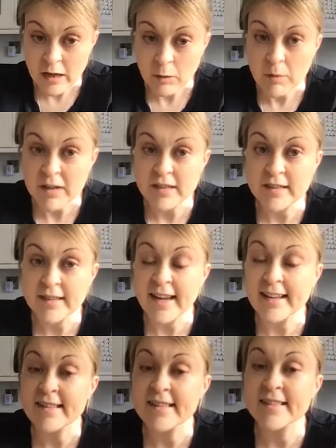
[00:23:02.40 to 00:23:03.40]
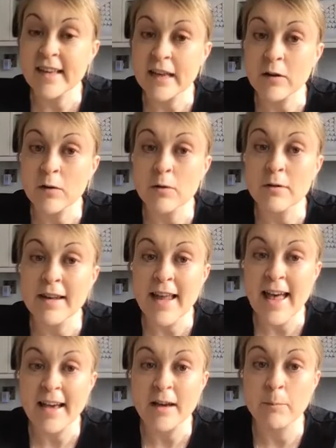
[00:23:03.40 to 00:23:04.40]
which is a single
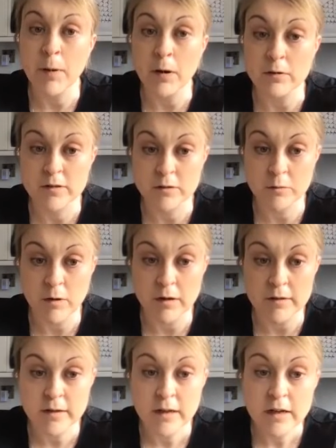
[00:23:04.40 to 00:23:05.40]
leg box squat.